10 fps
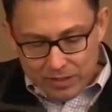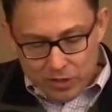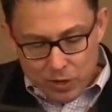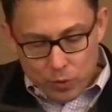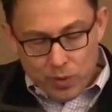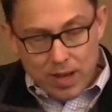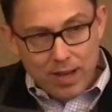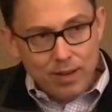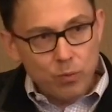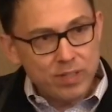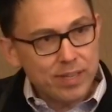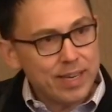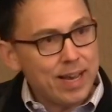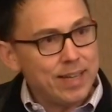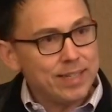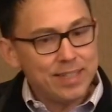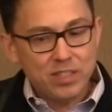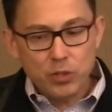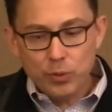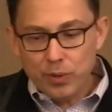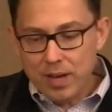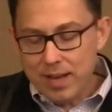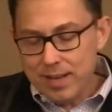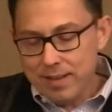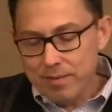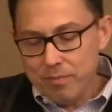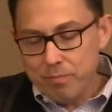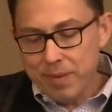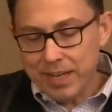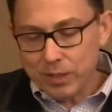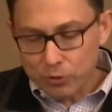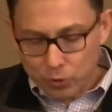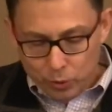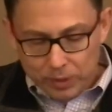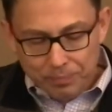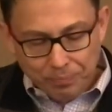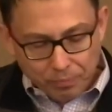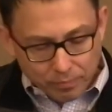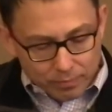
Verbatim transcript: And so uh, once I got into uh, medical school,